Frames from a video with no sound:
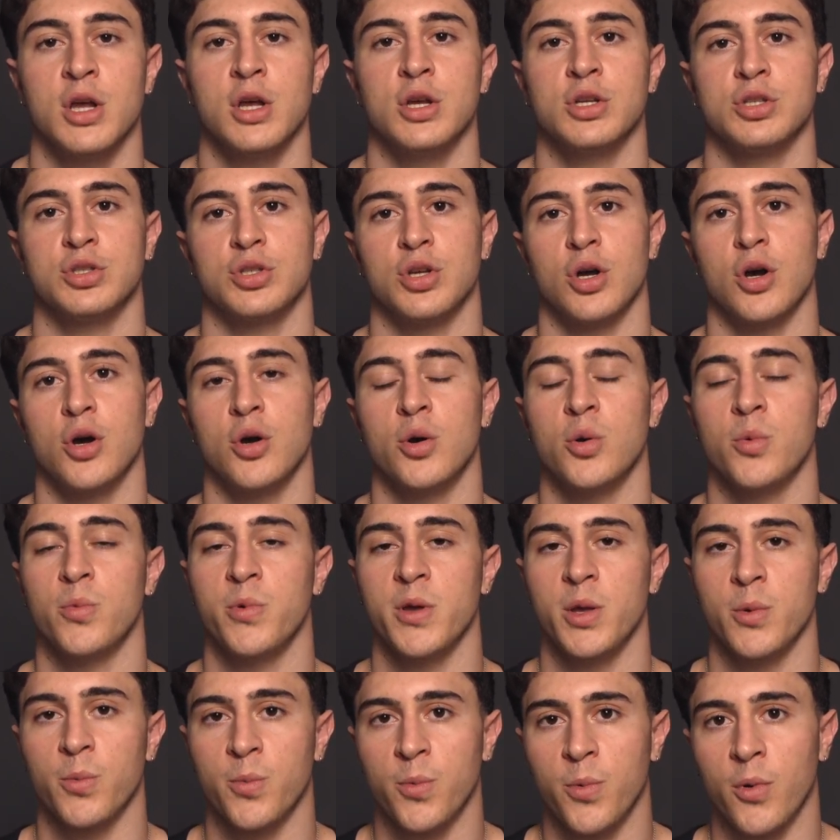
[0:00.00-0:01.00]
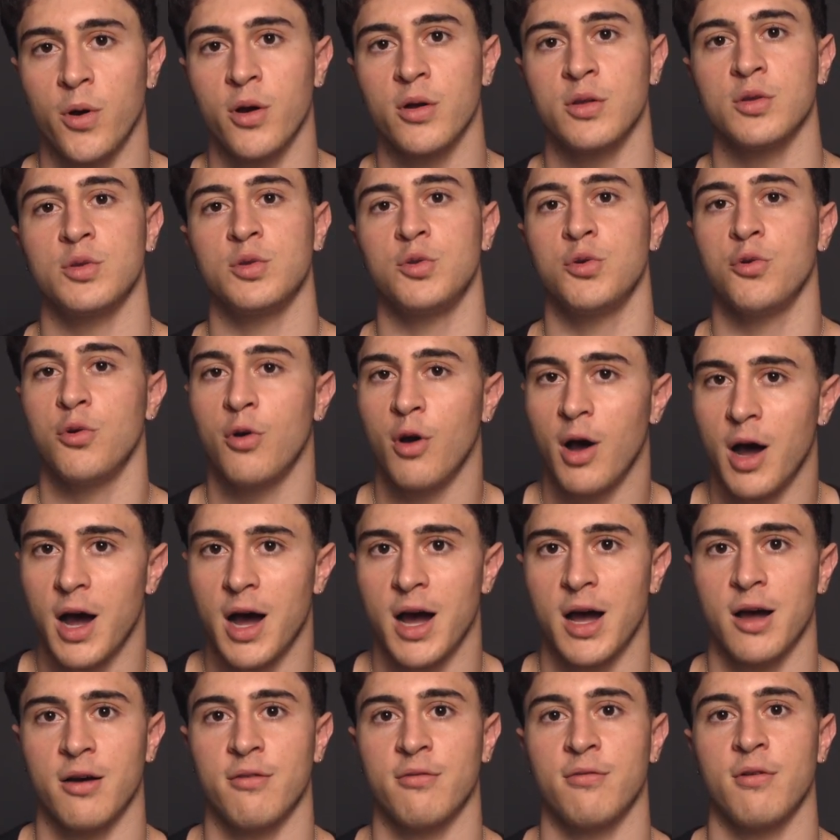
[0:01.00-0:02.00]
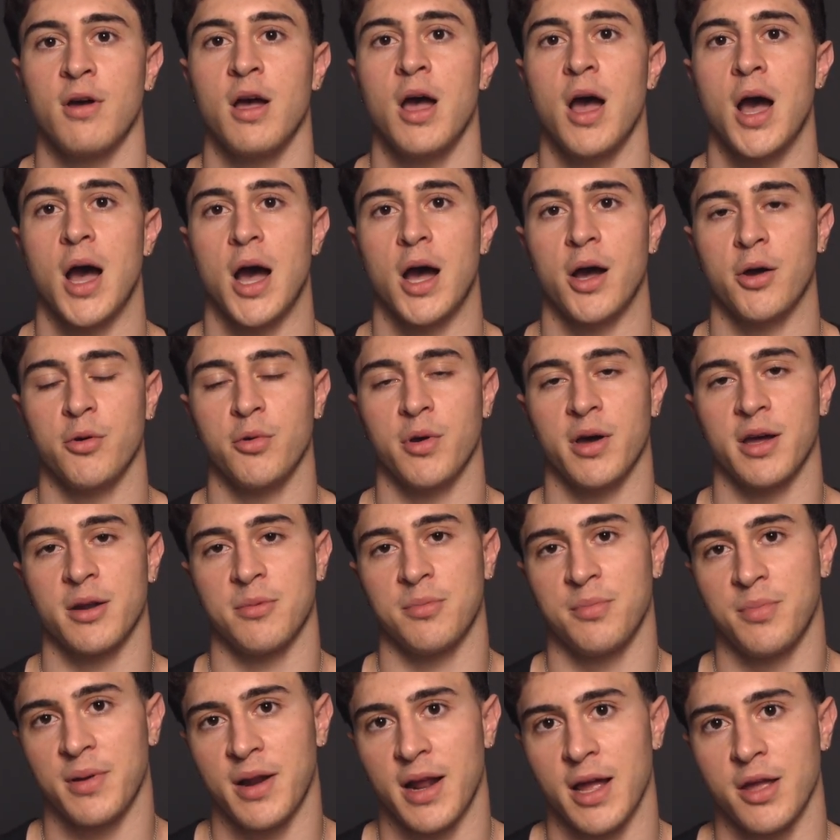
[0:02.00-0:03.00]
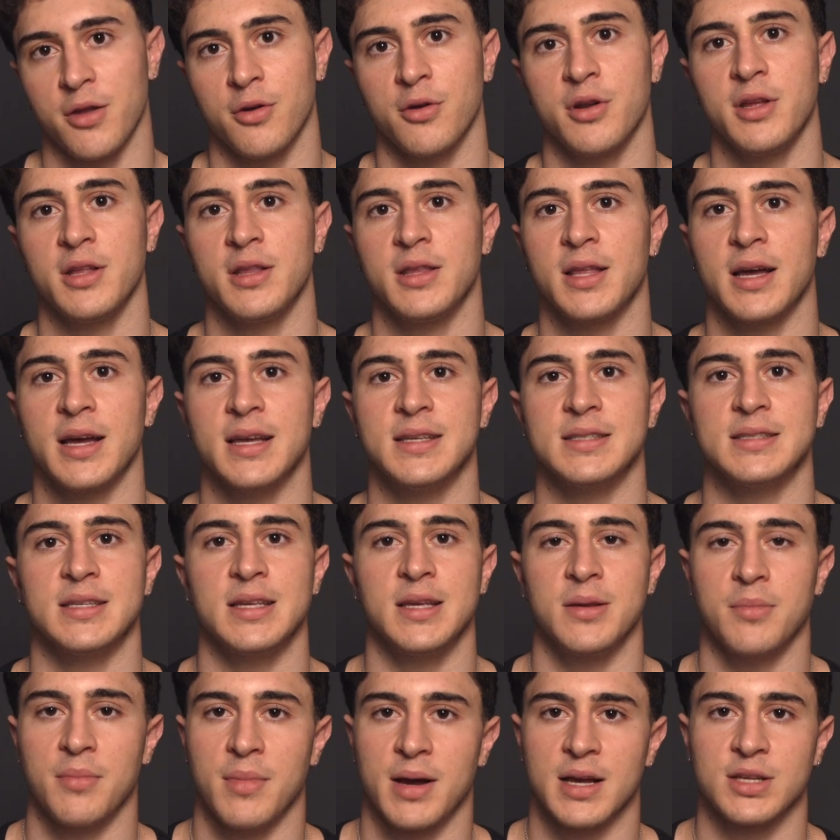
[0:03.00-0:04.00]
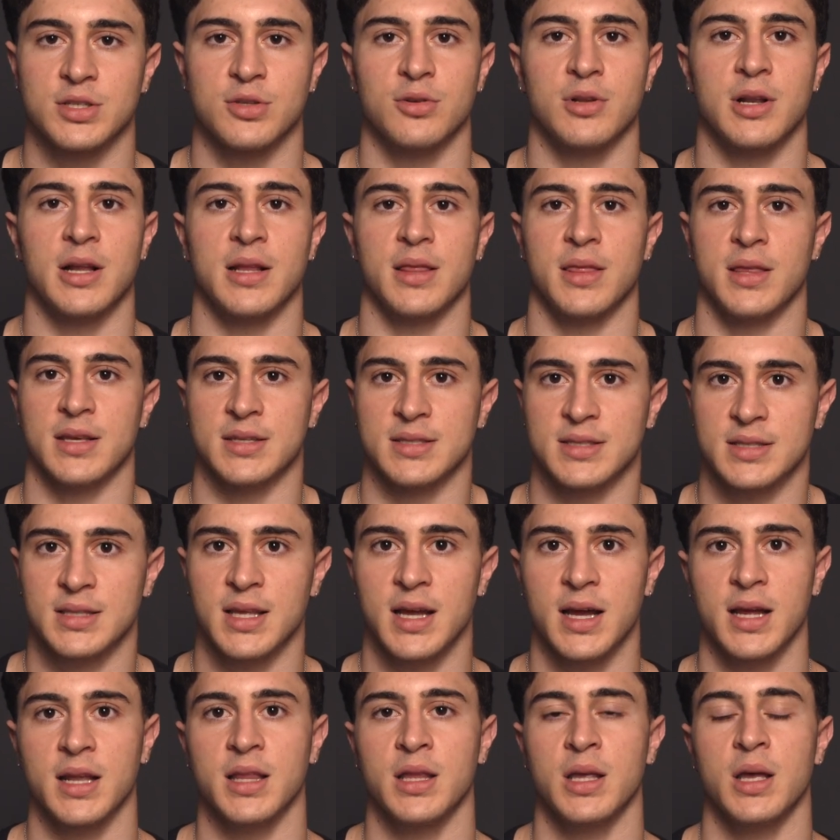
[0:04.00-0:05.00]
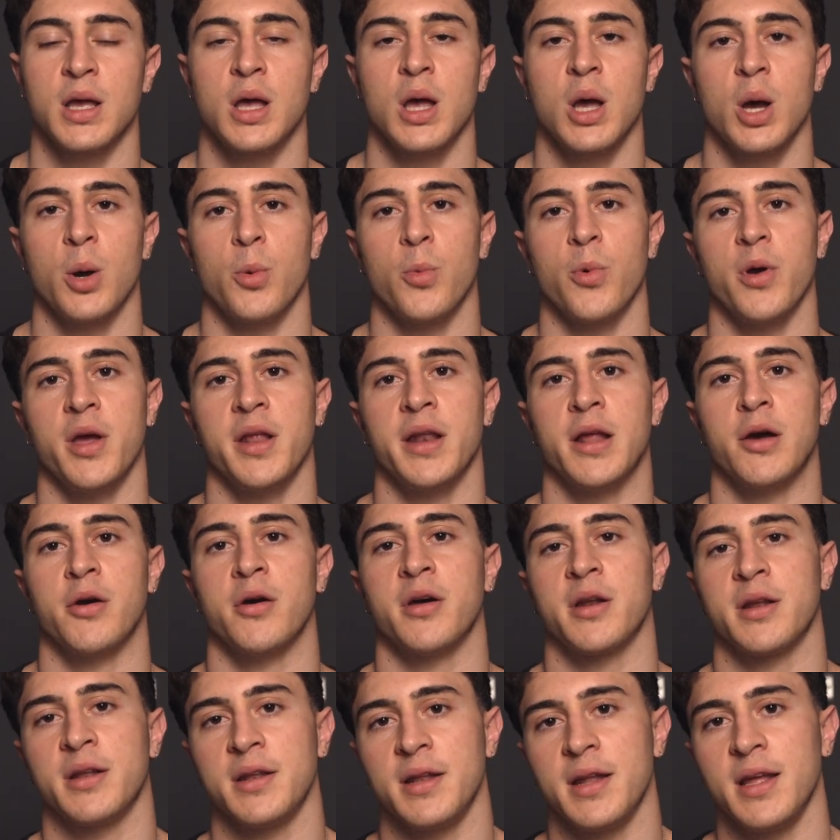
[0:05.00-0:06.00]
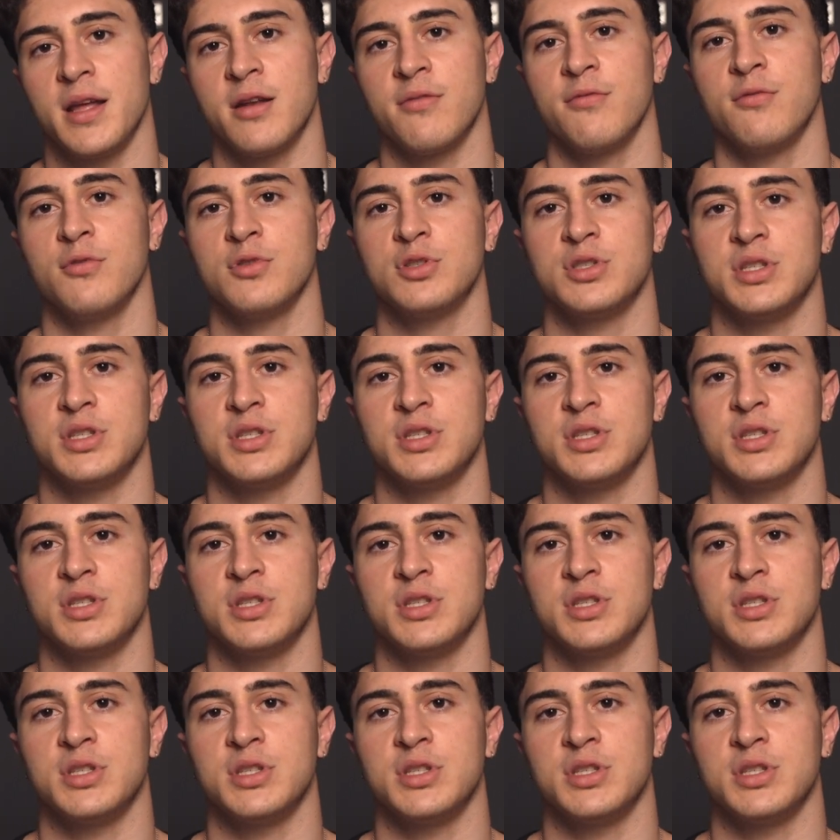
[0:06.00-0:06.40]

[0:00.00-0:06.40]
so we want to have our prioritizing muscle at the start when our nervous